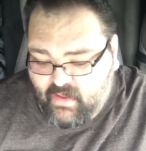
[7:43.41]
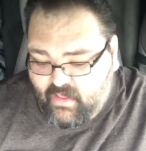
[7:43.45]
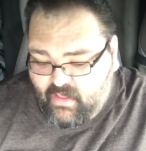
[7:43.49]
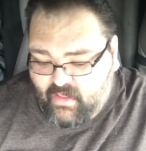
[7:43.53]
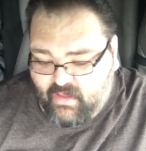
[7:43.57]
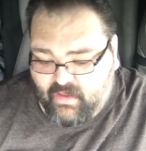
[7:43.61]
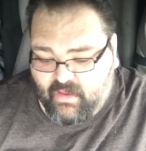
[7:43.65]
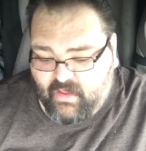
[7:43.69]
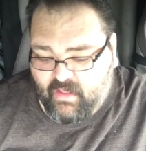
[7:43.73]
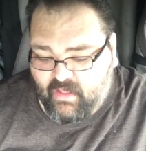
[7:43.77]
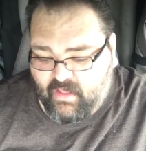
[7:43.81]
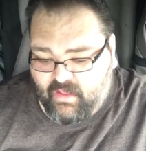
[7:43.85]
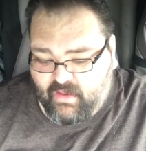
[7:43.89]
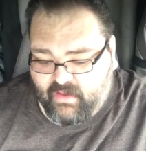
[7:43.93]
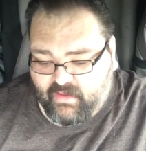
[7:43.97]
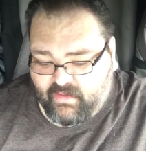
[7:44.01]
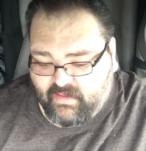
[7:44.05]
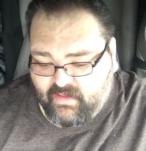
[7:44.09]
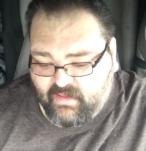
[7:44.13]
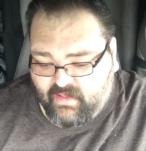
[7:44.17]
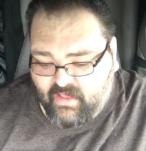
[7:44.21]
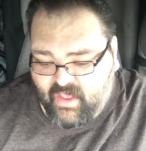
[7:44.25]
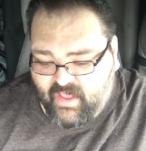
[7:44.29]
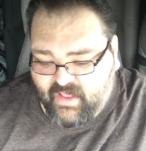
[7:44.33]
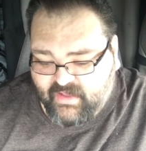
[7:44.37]
Like
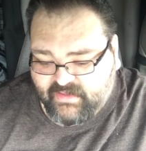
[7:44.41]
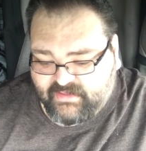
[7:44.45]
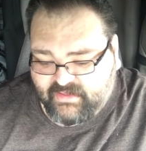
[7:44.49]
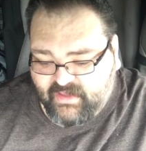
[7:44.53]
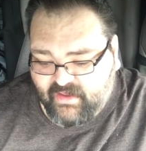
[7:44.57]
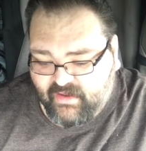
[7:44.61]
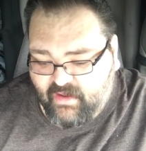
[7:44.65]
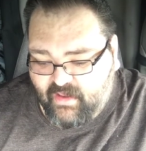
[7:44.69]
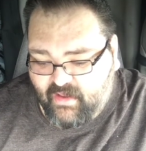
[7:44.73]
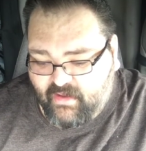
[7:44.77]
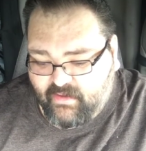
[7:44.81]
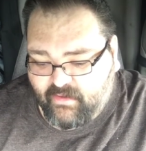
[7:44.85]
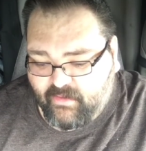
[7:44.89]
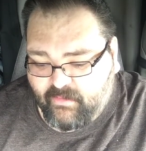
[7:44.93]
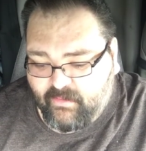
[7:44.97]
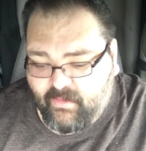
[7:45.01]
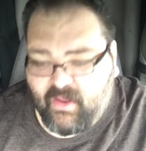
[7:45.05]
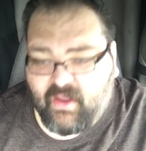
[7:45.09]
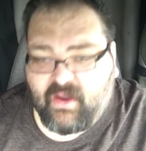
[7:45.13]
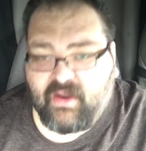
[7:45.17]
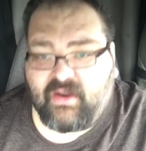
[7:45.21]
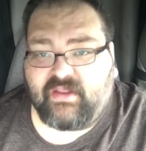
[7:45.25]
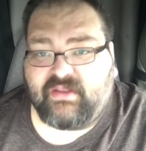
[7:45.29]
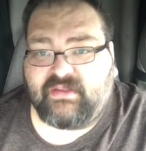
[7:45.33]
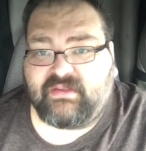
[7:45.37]
the last thing on your
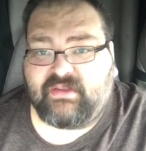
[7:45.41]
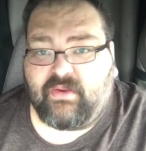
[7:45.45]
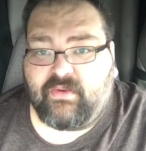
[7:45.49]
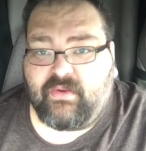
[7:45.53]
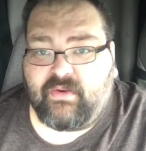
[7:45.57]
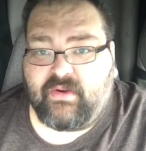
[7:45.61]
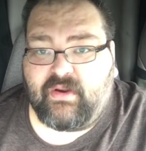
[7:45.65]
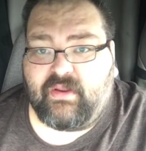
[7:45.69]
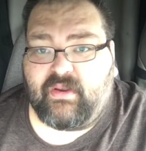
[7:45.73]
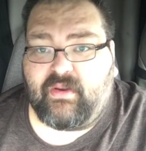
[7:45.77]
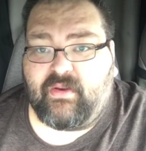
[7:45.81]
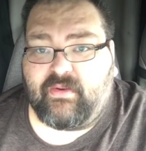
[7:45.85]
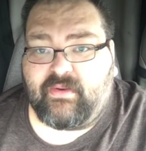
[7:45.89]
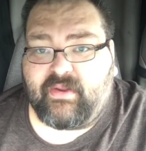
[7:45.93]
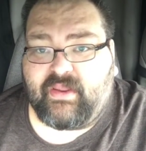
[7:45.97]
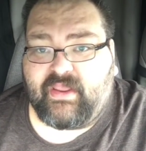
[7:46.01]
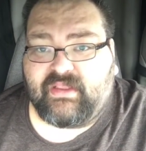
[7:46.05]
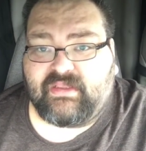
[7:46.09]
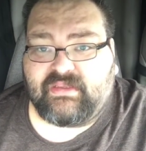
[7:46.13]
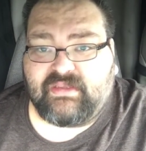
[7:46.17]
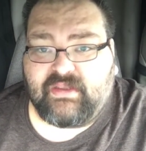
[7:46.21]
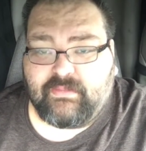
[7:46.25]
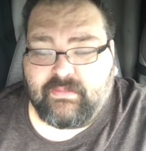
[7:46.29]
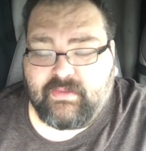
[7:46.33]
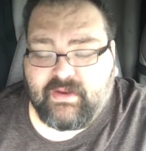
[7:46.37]
mind is going to go
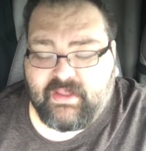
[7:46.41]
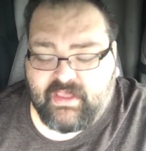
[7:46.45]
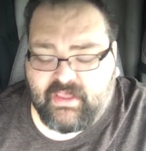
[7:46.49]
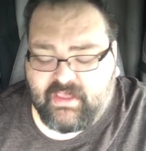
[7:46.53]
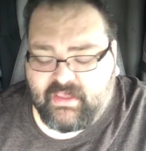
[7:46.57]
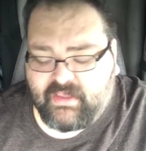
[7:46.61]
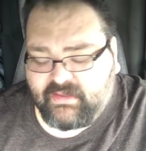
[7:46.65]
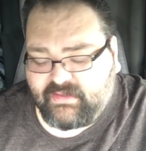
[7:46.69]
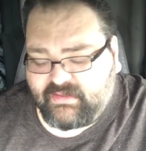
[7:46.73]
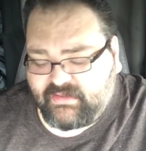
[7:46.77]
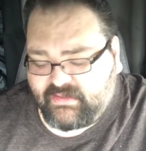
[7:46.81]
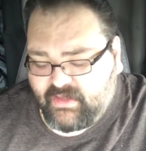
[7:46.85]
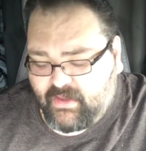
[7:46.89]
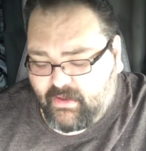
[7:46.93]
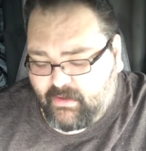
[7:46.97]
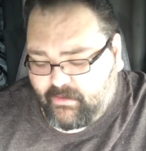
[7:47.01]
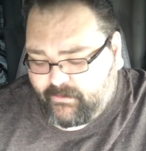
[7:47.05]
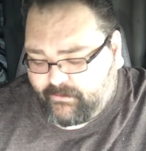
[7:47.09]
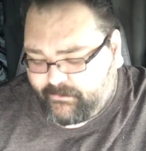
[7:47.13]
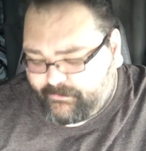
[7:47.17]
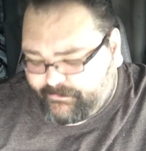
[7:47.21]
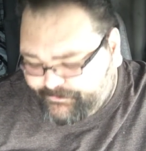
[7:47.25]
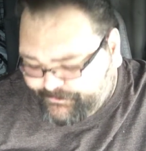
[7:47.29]
get something to eat. So